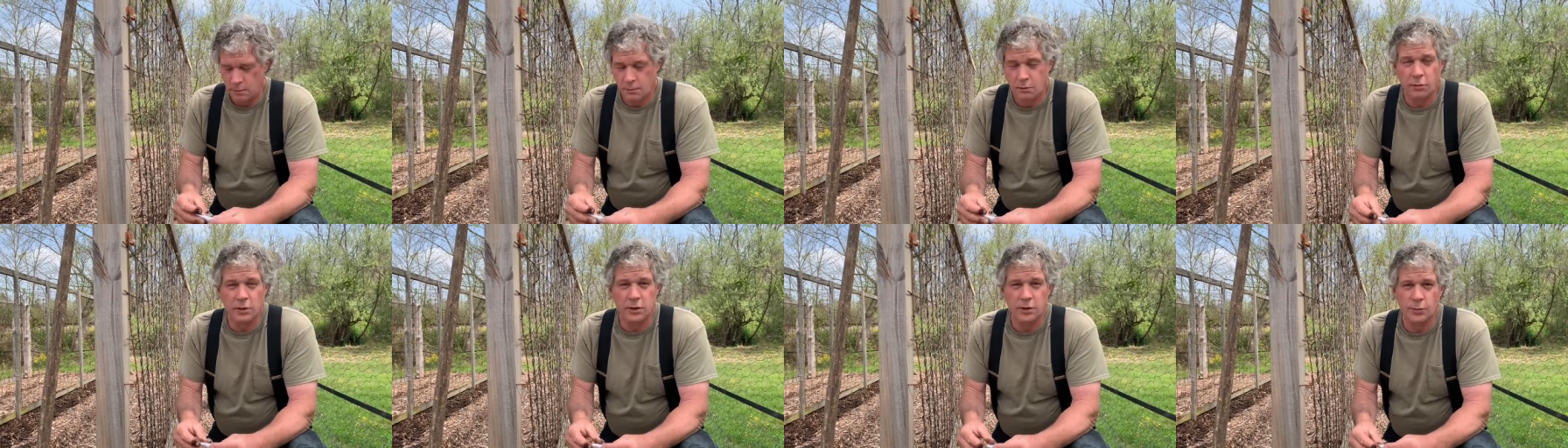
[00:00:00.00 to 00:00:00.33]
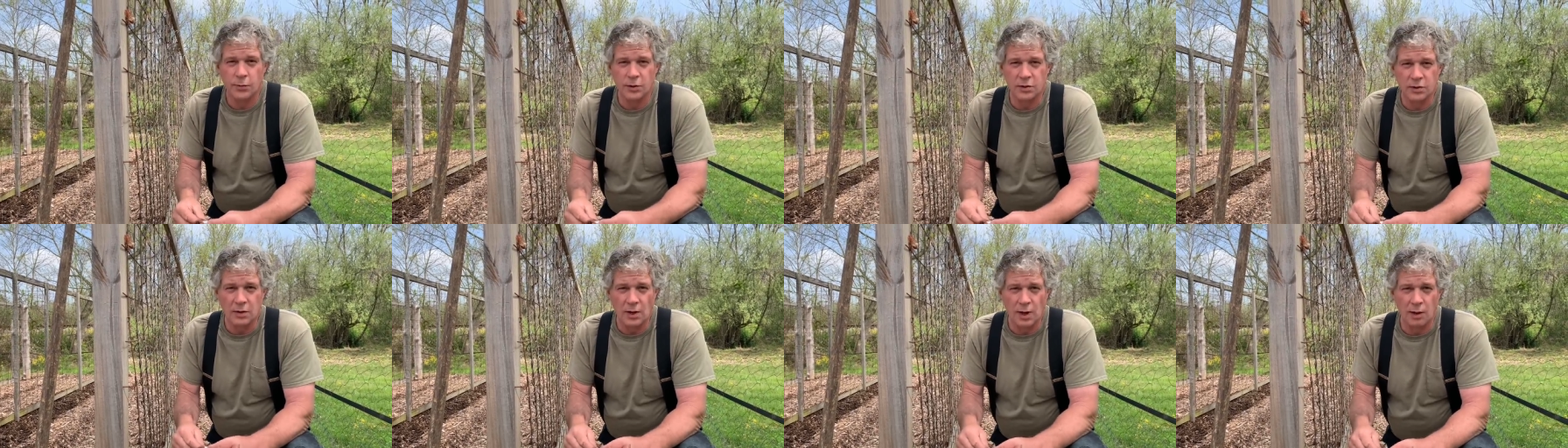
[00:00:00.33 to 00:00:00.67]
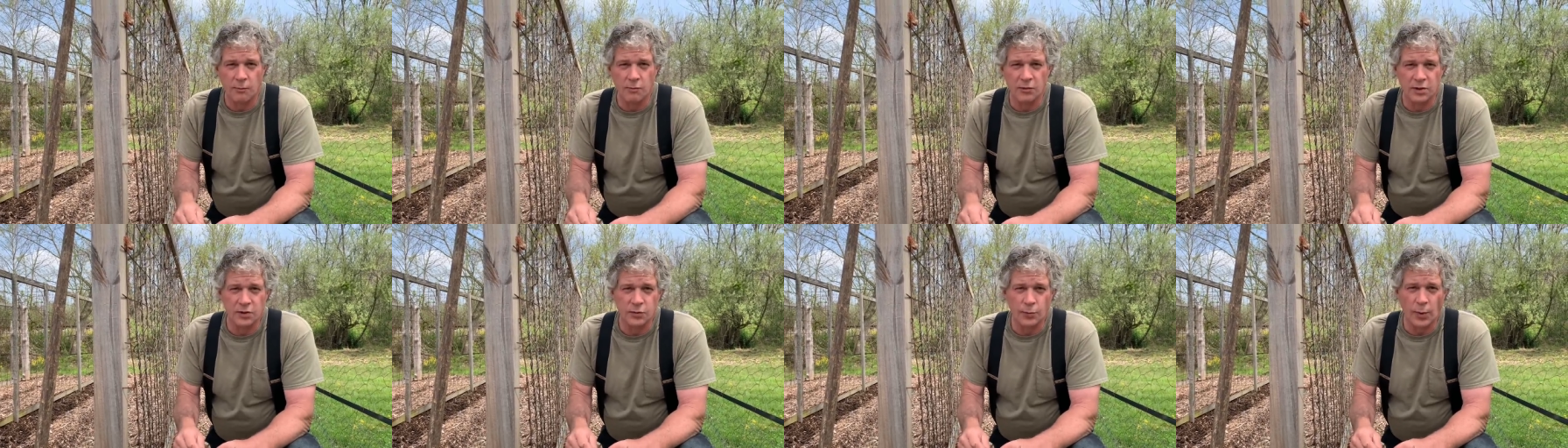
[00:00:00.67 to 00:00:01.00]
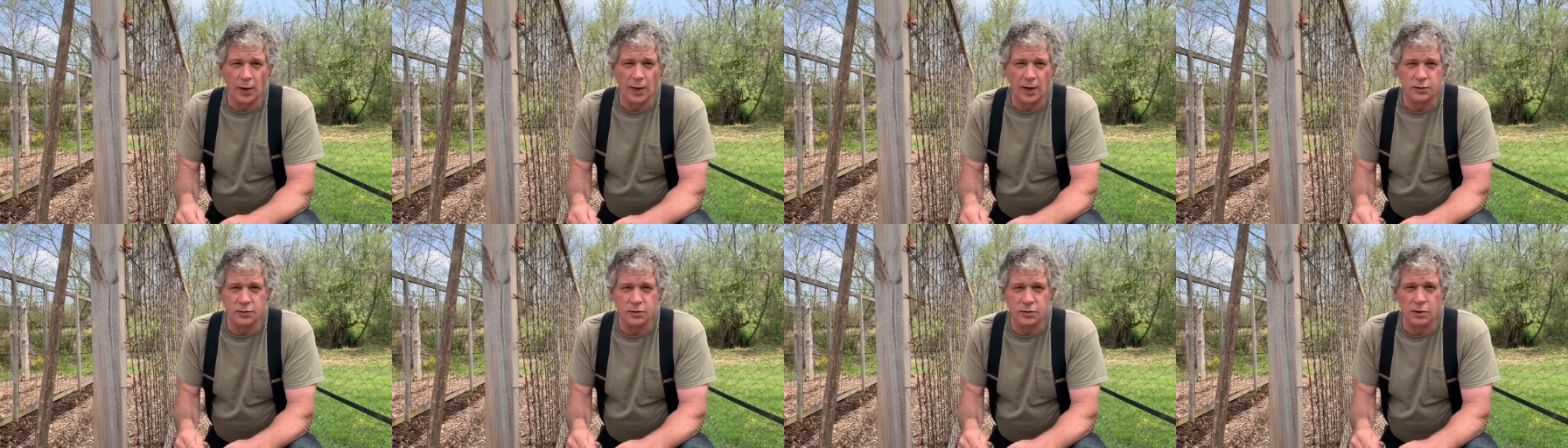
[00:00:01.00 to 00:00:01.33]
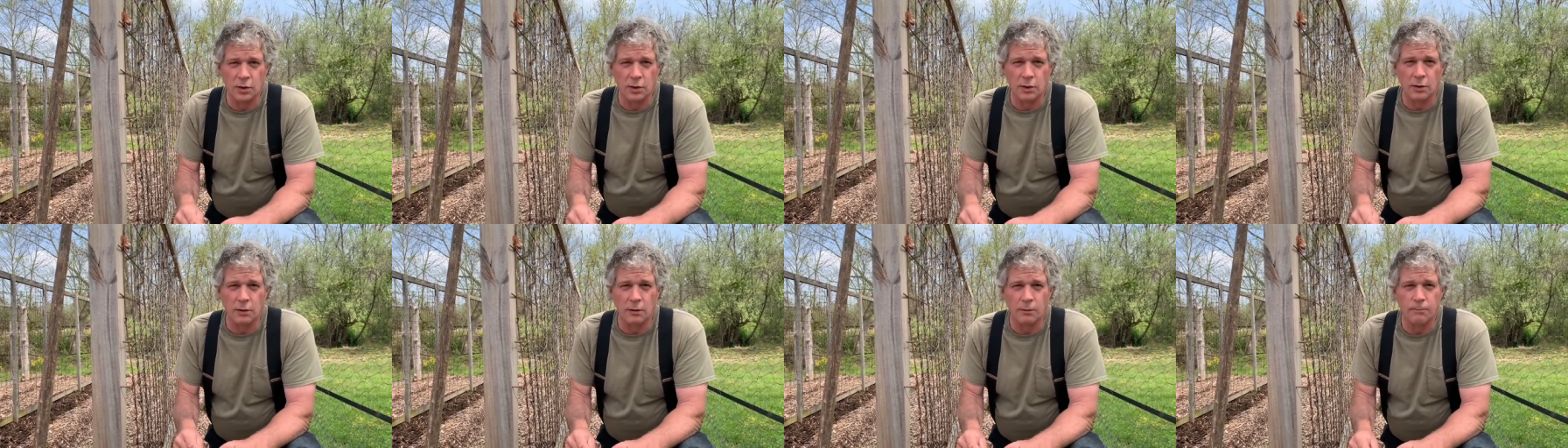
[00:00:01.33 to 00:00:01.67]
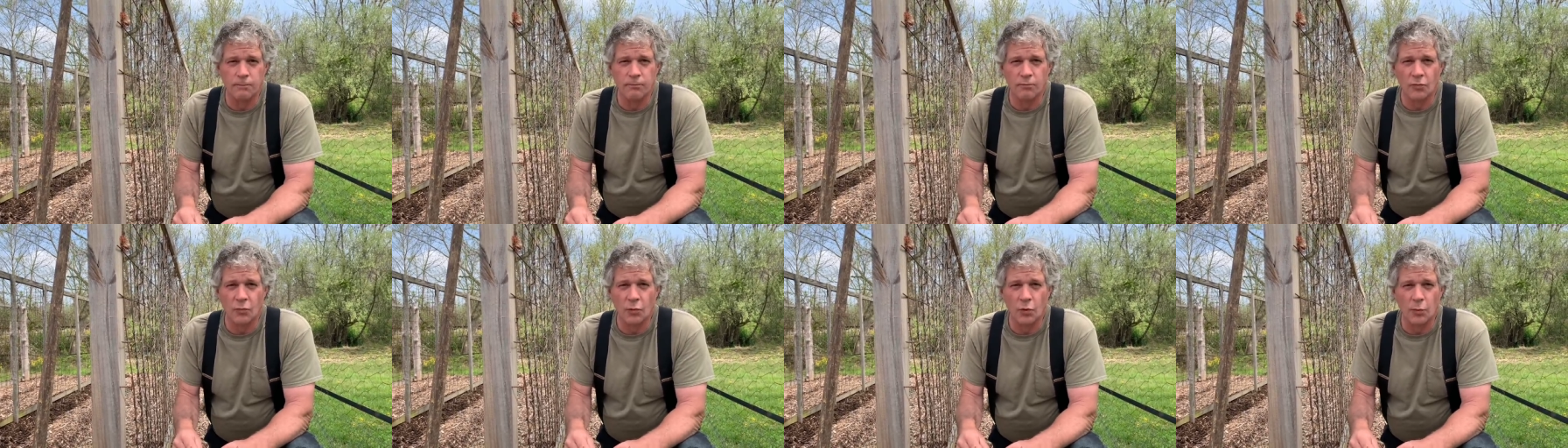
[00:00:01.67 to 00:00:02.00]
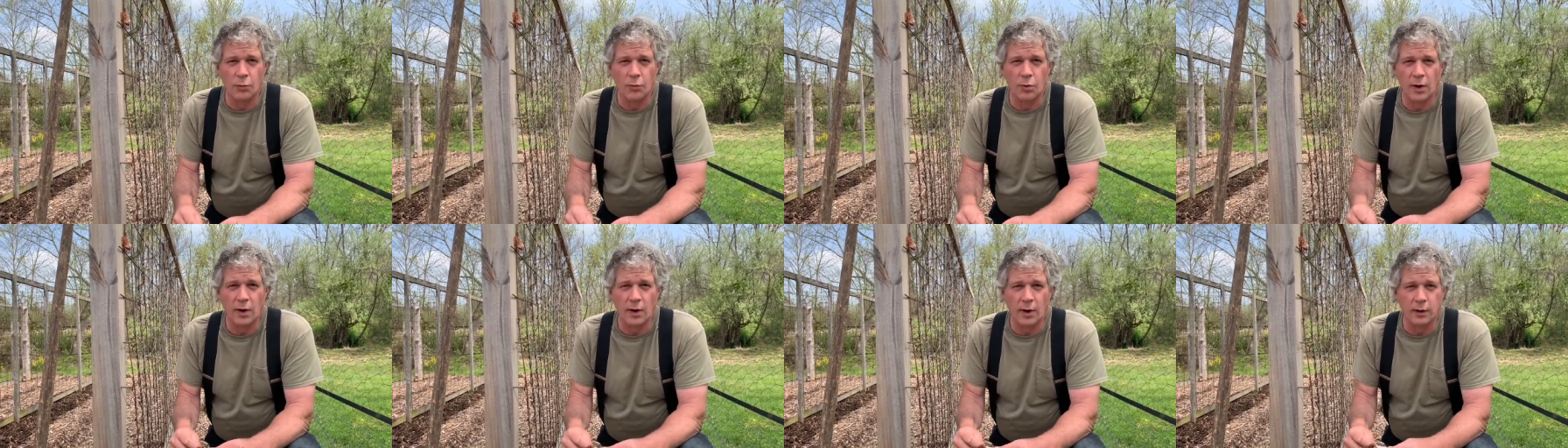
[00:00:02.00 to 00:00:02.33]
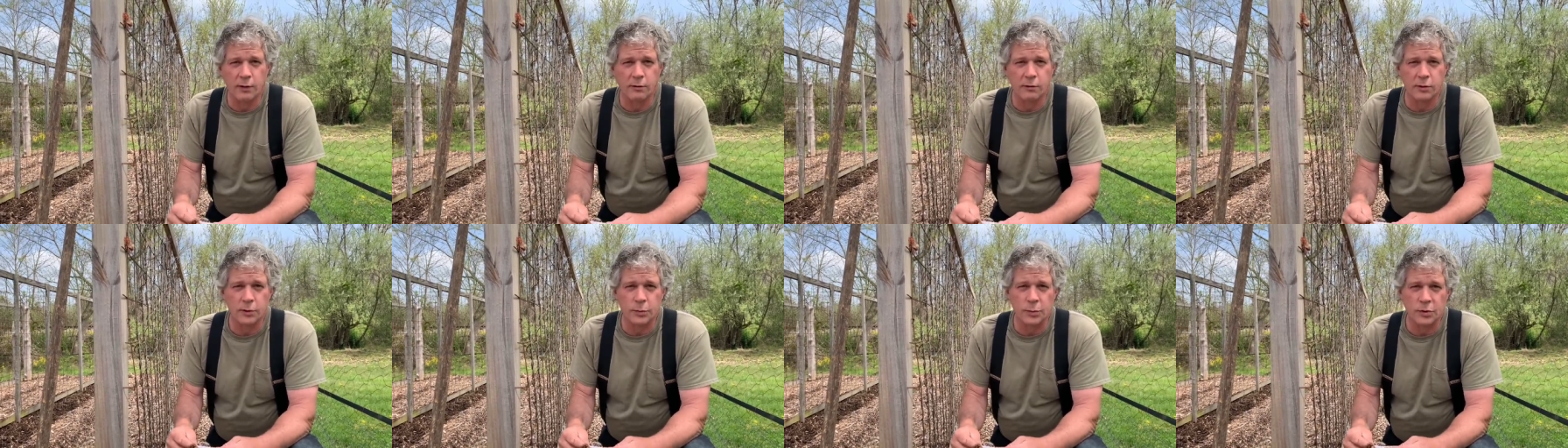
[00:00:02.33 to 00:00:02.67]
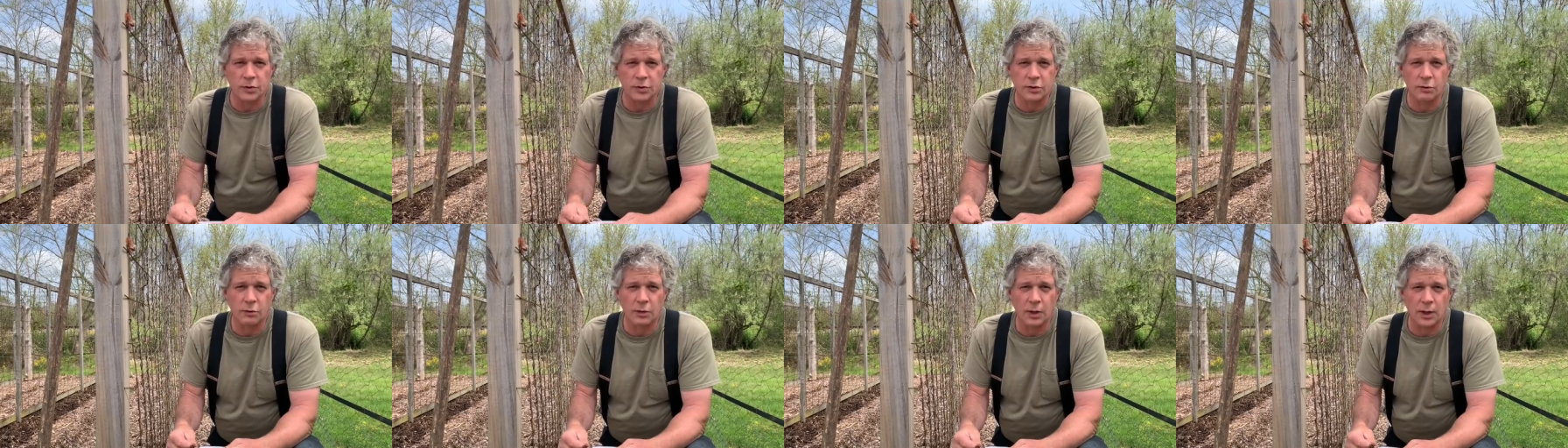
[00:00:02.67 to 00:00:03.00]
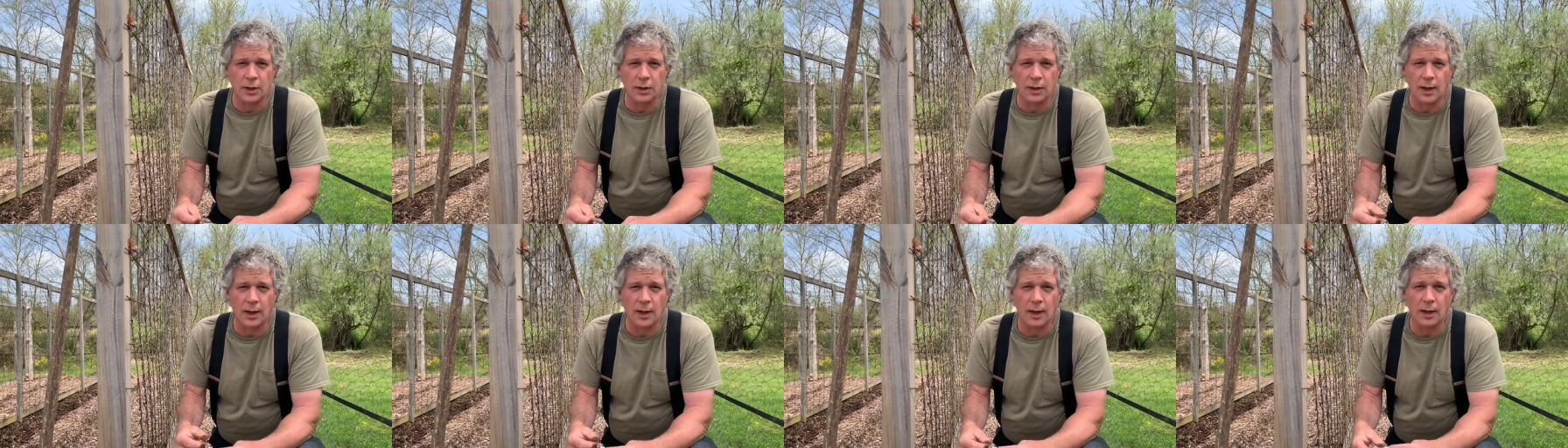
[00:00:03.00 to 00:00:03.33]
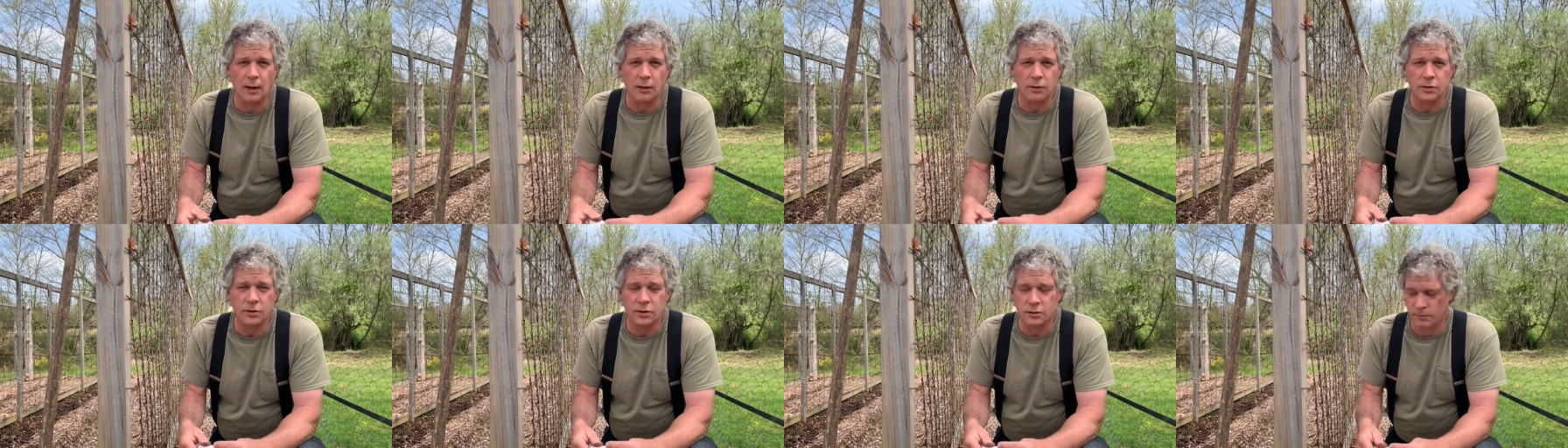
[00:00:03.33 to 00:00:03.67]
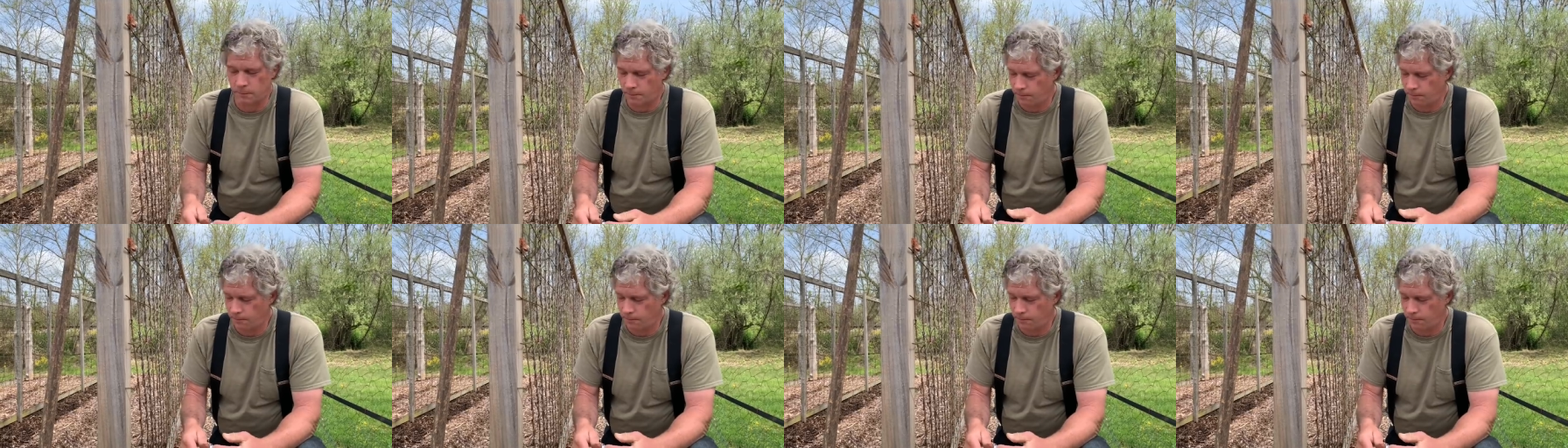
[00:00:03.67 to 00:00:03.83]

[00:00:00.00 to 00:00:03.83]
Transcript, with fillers: Christmas time this past year, we brought our Christmas tree in the house